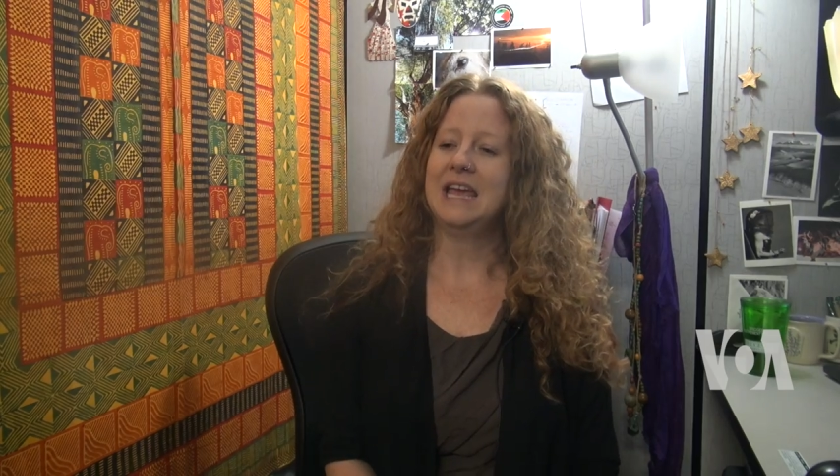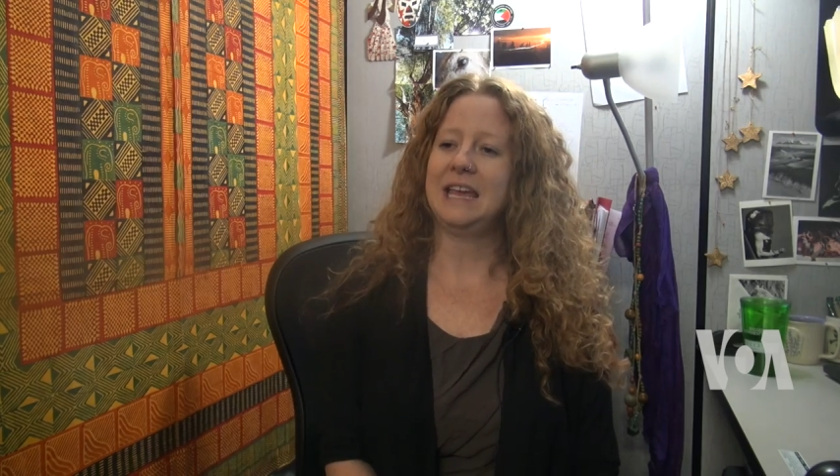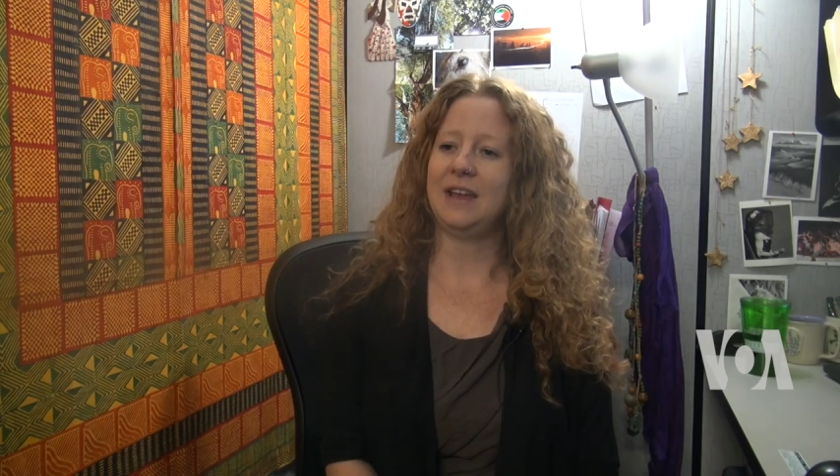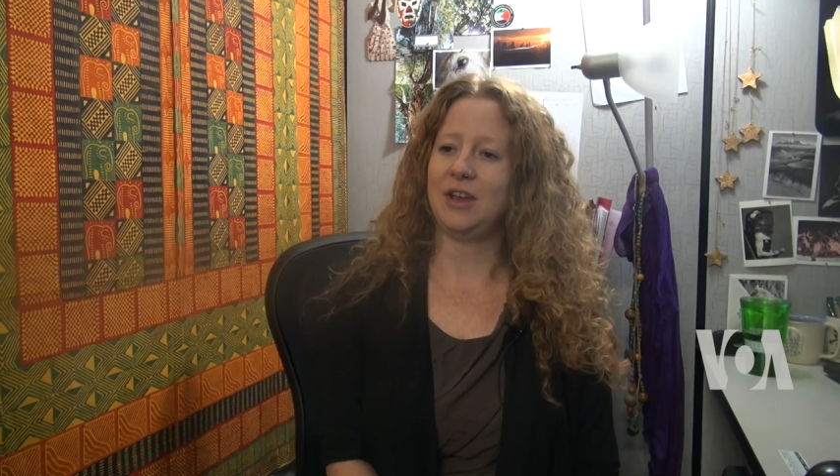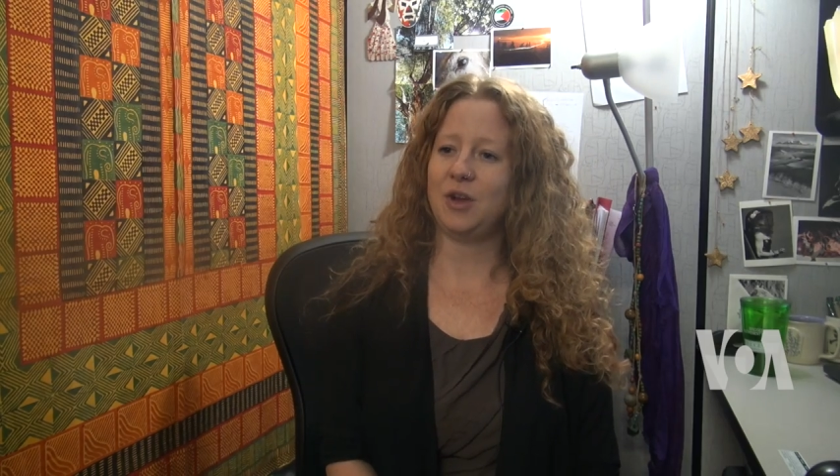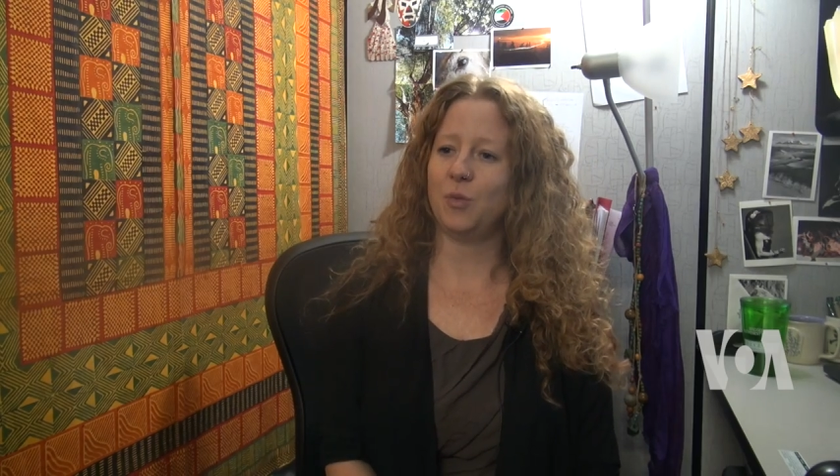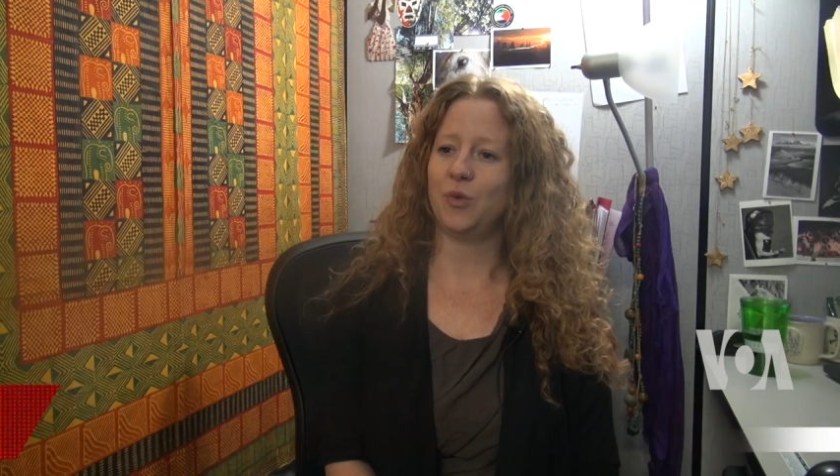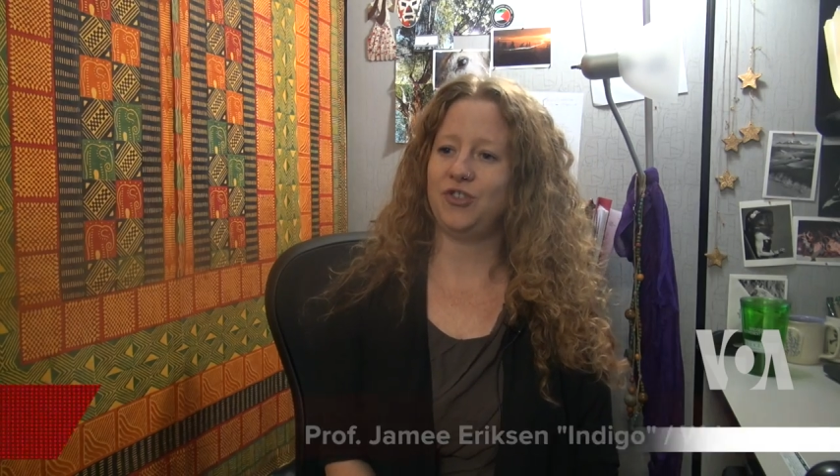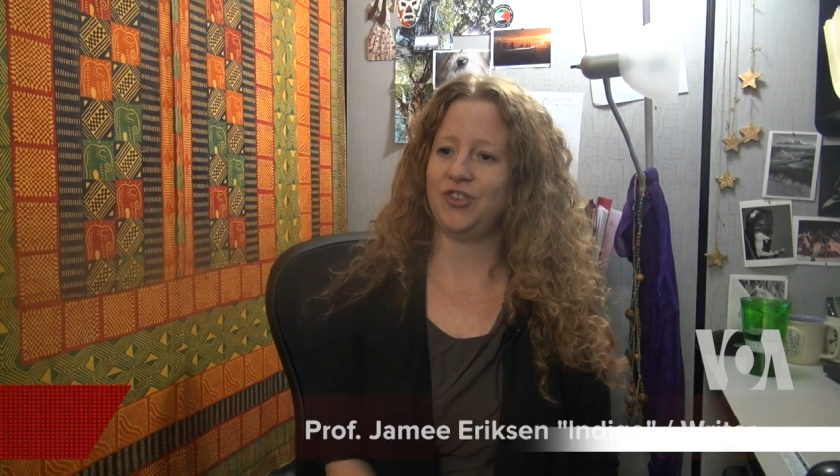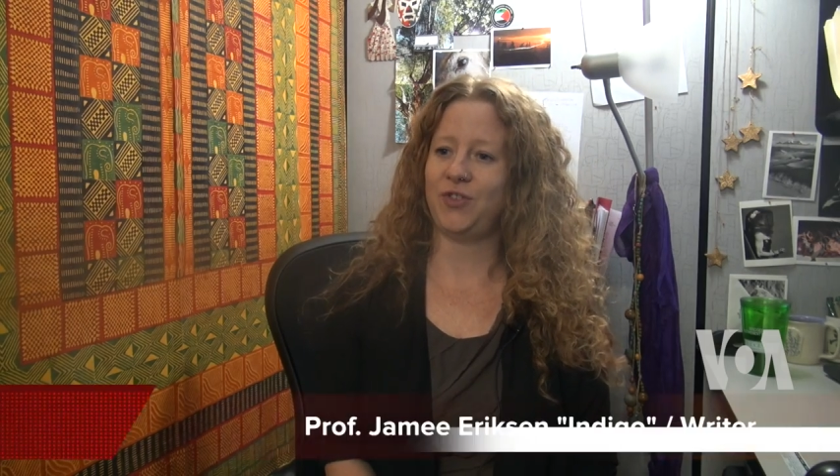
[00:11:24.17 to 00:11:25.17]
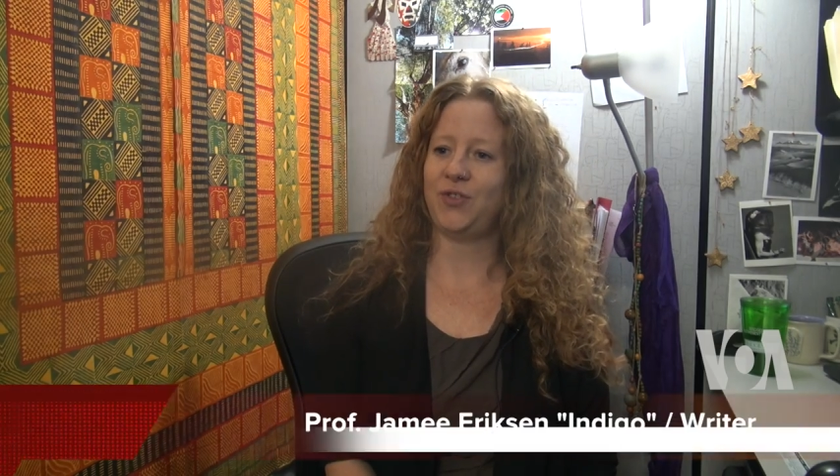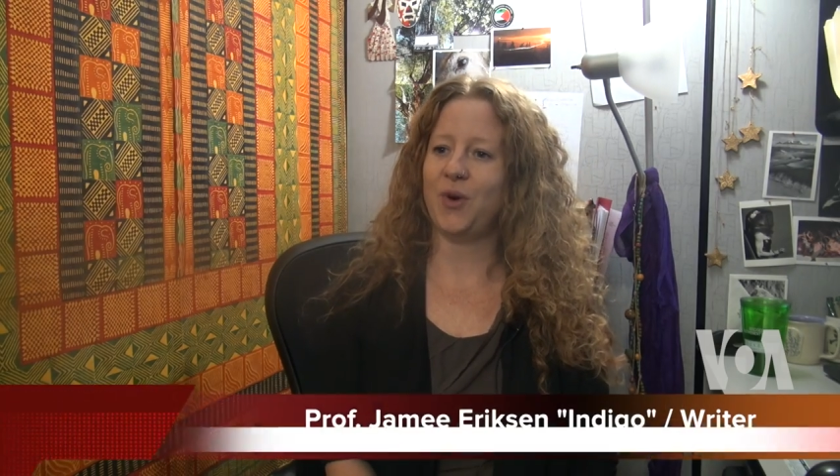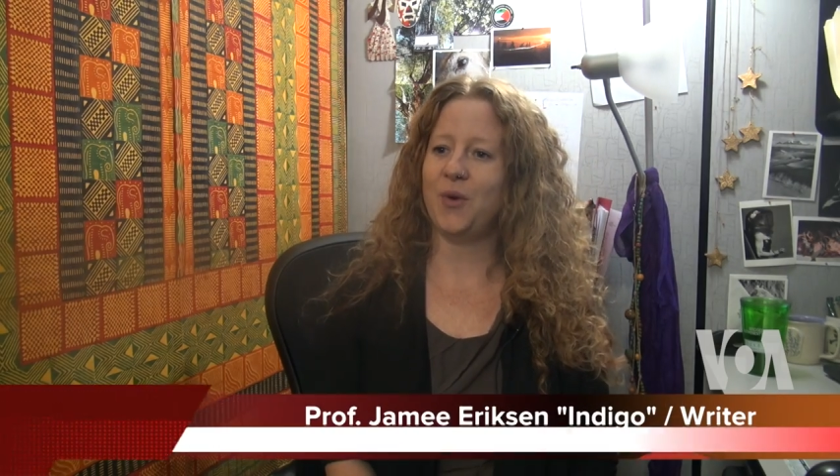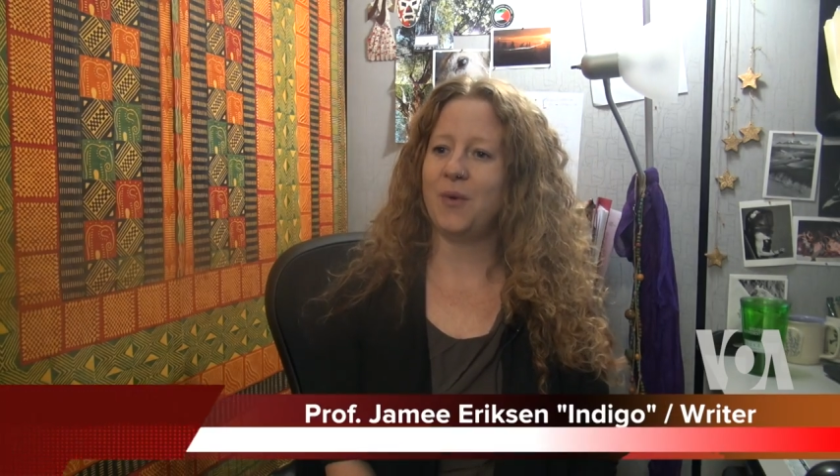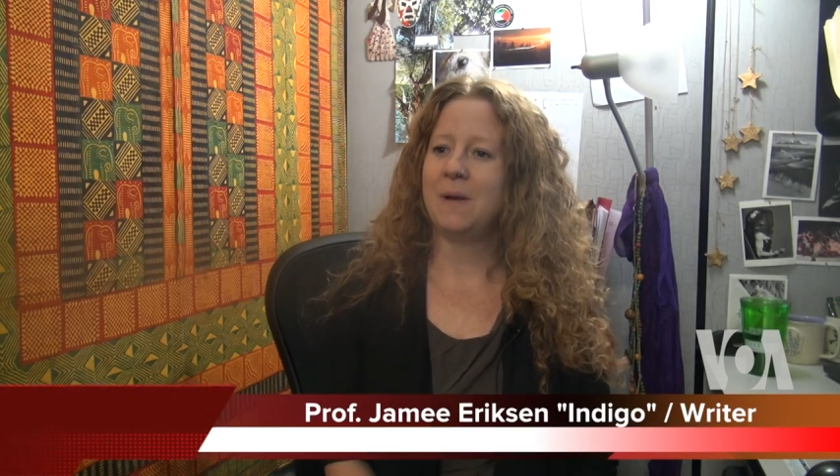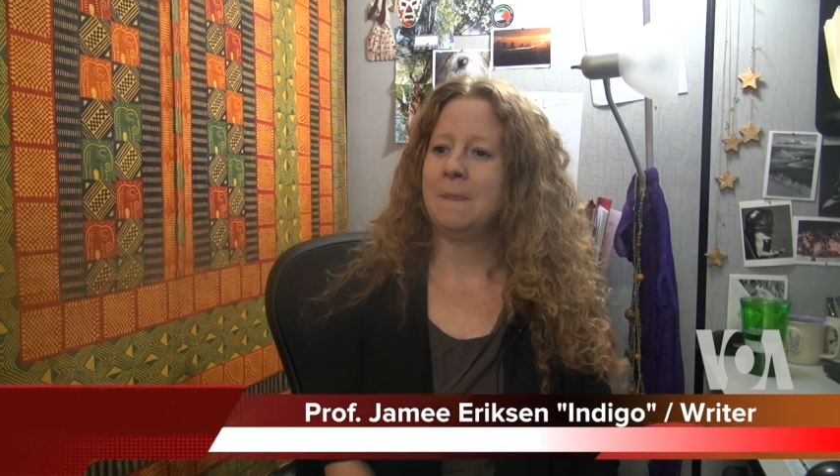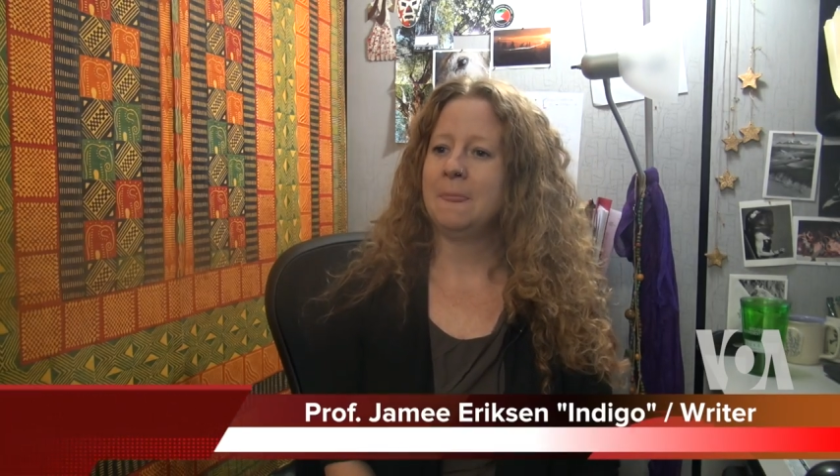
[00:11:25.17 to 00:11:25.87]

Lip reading: he was just so